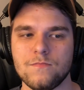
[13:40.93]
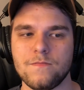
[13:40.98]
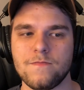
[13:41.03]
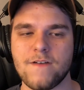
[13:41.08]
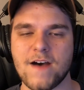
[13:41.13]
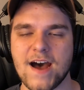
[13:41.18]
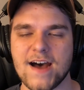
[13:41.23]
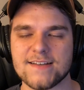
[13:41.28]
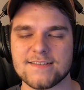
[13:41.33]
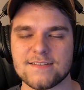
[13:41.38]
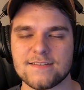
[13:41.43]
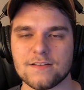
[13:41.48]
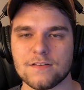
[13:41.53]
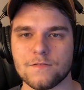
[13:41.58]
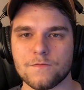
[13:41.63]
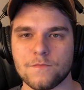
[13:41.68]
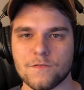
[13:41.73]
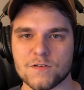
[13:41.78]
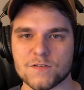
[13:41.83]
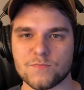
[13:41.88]
fast in
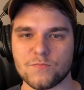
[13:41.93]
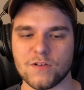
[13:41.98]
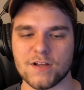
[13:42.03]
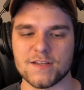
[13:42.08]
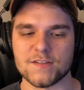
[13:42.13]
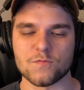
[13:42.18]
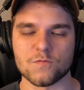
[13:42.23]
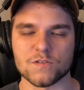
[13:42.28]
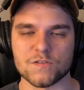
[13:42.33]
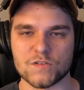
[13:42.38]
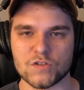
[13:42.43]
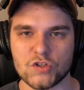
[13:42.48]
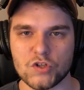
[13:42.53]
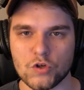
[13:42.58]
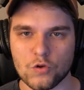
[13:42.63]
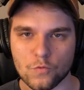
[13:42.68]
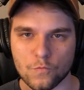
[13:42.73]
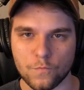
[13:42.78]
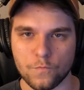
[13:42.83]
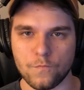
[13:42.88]
the first place was
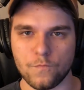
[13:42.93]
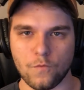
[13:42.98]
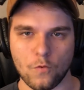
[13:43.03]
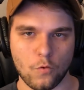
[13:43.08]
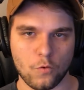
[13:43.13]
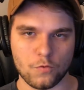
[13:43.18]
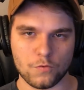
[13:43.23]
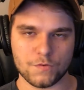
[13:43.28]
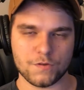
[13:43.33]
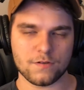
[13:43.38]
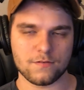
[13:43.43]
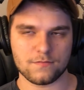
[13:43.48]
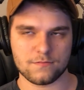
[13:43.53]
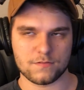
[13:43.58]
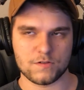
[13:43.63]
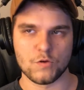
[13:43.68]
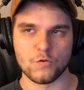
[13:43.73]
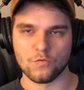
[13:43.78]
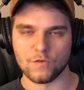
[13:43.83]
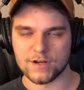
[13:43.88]
twofold.
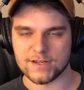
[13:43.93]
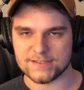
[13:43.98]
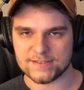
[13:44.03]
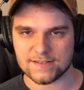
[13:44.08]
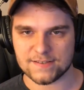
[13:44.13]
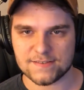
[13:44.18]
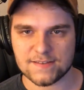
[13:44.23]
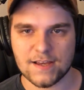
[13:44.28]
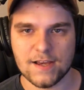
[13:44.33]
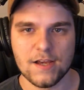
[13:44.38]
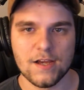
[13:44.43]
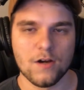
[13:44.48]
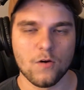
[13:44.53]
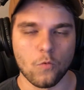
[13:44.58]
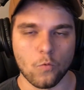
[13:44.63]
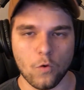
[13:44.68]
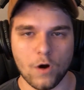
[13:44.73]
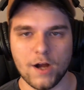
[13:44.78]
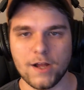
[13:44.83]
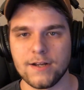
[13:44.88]
Two reasons.
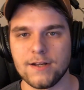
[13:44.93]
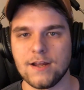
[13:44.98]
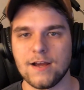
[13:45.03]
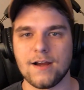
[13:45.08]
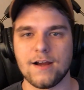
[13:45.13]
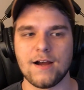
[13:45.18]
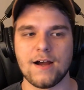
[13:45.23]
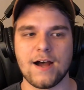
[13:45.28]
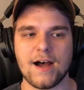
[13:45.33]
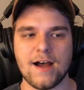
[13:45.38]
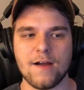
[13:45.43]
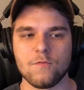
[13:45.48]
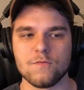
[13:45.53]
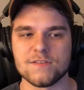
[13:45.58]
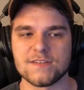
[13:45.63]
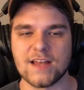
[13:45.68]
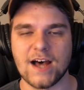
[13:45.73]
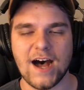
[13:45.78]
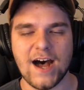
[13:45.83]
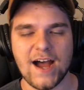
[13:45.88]
One, I
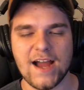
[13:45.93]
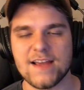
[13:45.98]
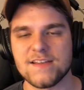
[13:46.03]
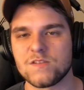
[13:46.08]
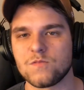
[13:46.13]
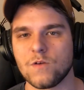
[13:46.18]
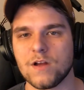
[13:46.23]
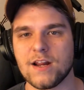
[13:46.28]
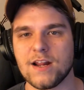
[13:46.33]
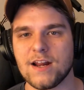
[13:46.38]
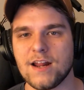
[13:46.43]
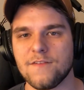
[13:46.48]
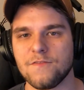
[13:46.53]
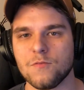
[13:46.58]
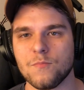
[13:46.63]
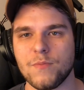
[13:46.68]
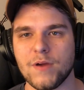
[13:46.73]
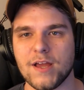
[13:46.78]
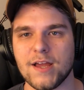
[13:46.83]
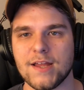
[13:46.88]
was the highest weight I'd
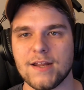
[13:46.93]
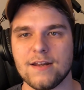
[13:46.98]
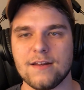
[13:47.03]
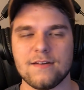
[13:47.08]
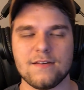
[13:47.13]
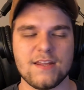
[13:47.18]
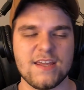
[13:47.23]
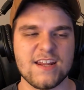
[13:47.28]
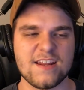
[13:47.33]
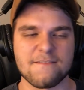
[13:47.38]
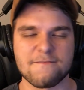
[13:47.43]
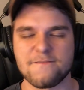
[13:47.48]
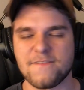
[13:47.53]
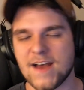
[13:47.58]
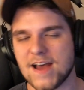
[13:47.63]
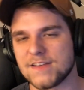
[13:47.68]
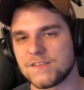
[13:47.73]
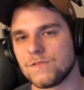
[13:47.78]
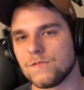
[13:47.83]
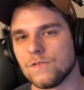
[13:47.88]
ever been, eating
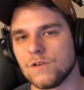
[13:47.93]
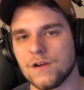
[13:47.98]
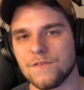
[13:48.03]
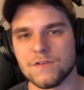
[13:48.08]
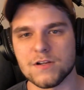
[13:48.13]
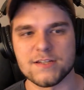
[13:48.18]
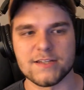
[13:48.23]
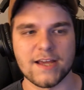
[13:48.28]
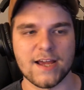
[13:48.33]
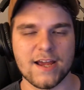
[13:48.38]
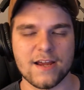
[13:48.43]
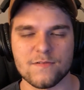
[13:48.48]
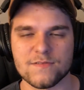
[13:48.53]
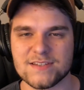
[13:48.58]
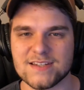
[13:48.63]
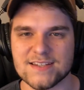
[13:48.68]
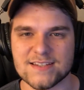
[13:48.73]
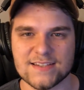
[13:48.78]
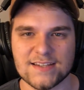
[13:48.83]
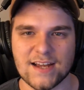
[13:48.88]
fast food every day. It
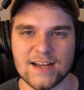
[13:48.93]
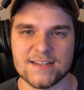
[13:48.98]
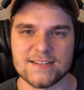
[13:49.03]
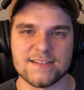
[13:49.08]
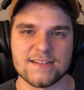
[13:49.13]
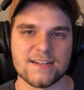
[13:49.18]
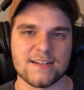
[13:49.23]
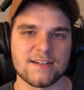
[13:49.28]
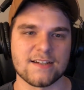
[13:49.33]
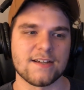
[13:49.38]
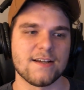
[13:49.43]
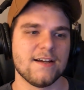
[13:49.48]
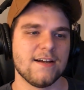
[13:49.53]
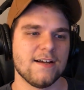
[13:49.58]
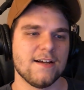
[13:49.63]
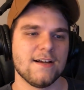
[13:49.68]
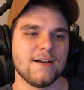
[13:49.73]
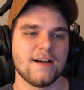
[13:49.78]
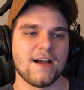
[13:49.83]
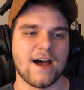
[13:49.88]
was disgusting.
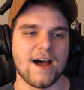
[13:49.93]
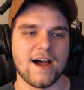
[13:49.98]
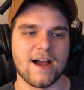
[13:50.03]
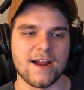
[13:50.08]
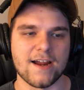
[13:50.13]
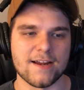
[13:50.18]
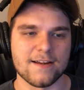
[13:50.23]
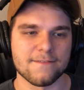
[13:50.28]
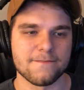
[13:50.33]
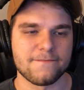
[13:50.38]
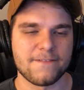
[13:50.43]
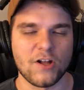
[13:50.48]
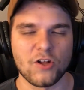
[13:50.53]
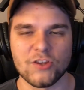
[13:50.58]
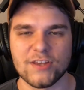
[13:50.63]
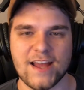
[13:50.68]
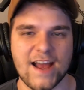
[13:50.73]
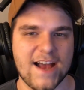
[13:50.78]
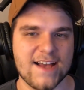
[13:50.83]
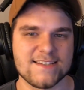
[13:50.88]
I
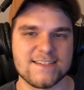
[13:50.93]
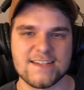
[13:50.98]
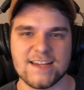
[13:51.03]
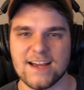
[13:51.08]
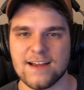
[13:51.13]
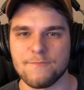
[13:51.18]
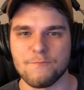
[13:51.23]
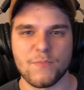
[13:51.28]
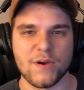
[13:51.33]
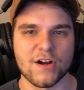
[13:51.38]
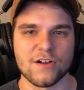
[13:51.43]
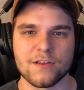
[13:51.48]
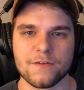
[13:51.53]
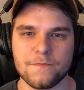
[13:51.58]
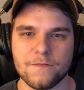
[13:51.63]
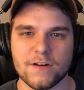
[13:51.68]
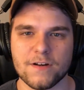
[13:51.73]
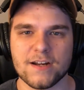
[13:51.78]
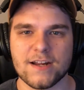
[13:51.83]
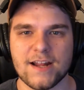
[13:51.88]
felt nasty. I barely
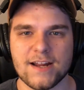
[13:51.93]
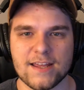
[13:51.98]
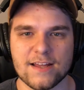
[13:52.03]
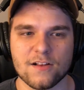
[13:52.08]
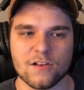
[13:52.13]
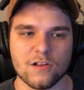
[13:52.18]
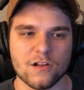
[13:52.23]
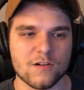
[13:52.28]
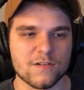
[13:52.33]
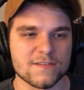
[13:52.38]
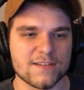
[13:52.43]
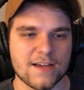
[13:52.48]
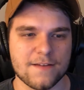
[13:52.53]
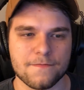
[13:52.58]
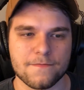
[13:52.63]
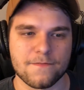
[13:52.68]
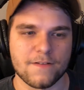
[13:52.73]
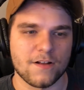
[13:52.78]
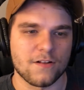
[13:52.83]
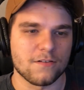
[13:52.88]
fit in any clothes. I
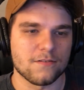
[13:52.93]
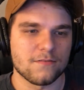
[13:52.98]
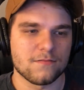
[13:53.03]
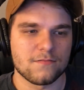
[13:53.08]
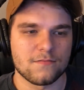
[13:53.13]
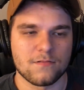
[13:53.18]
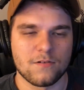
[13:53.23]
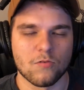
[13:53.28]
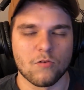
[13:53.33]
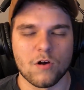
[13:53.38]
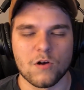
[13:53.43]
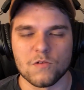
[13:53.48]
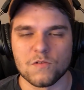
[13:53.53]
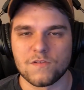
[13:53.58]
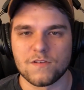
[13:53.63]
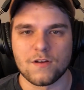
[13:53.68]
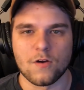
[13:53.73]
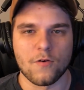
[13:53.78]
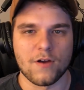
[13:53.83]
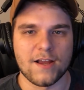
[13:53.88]
felt
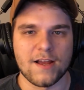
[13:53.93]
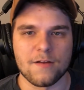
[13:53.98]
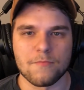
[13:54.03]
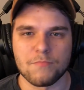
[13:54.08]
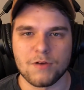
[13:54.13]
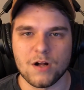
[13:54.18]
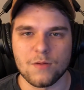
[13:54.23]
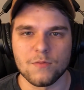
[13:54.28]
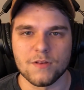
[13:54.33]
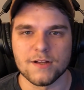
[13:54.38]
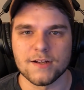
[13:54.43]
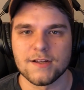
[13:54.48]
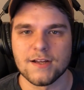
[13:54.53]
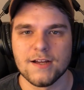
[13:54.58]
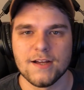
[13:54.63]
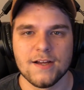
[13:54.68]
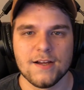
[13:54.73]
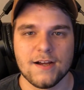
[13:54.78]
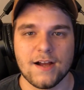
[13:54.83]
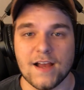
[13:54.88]
gross going out in public.
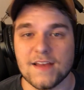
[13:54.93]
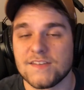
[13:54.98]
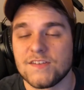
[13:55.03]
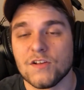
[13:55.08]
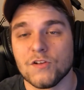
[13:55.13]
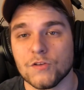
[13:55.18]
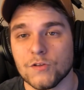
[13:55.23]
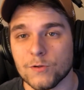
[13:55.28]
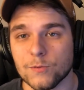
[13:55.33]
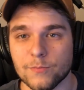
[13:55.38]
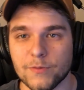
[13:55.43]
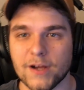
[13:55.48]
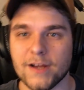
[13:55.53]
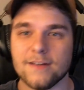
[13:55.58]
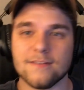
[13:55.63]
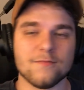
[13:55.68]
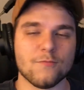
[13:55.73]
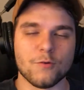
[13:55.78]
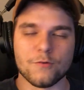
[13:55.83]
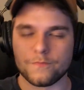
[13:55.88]
I still do,
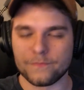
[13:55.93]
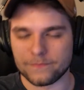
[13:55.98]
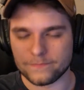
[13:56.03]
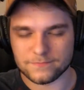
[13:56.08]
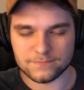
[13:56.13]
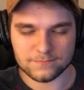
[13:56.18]
but we'll